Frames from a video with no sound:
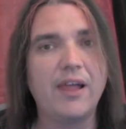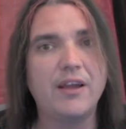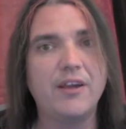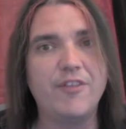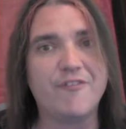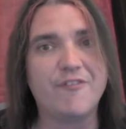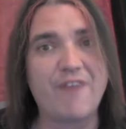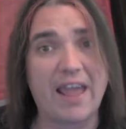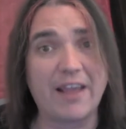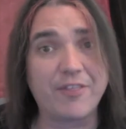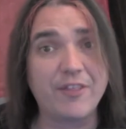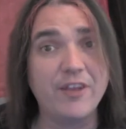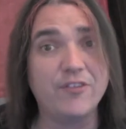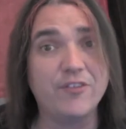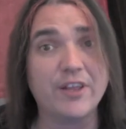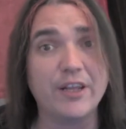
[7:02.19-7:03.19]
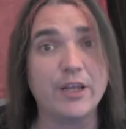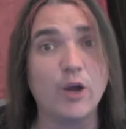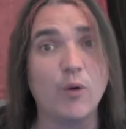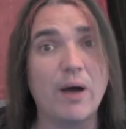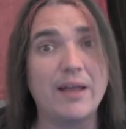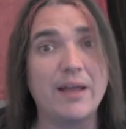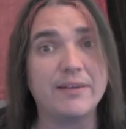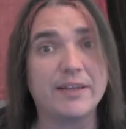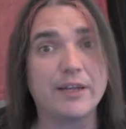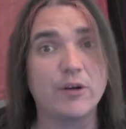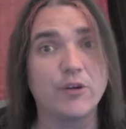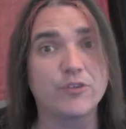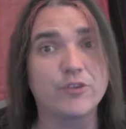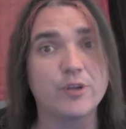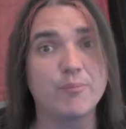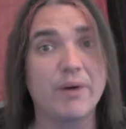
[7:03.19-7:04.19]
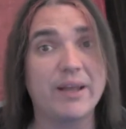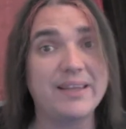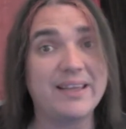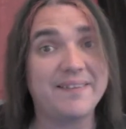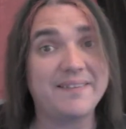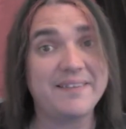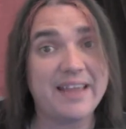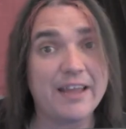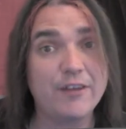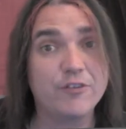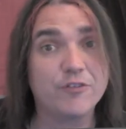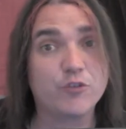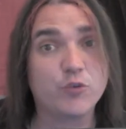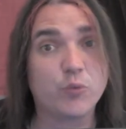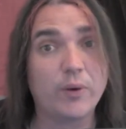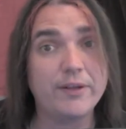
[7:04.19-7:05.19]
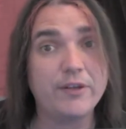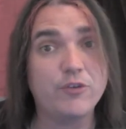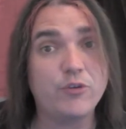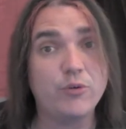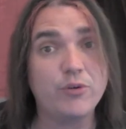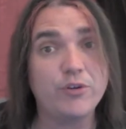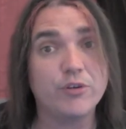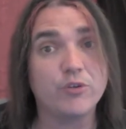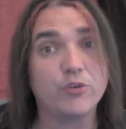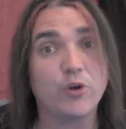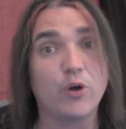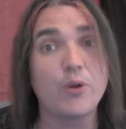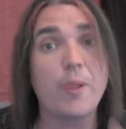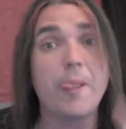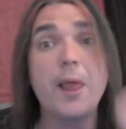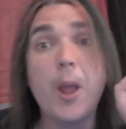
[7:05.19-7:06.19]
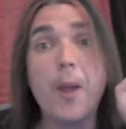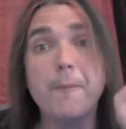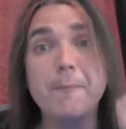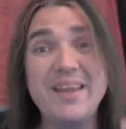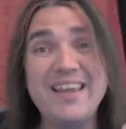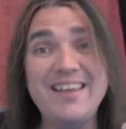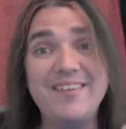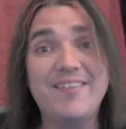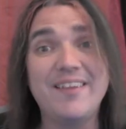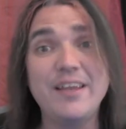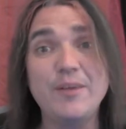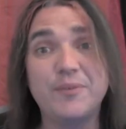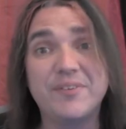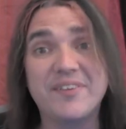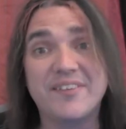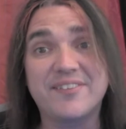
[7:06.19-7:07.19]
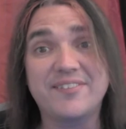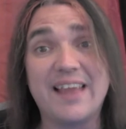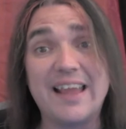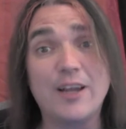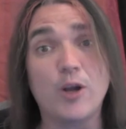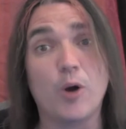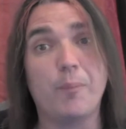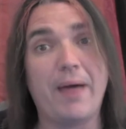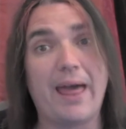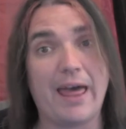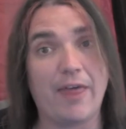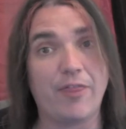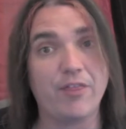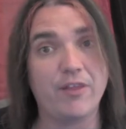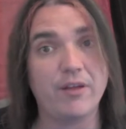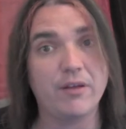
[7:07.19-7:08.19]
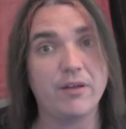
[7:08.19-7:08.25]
The fact that he's going to go out and kill somebody at the age of 22 years old means that he was a psychopath.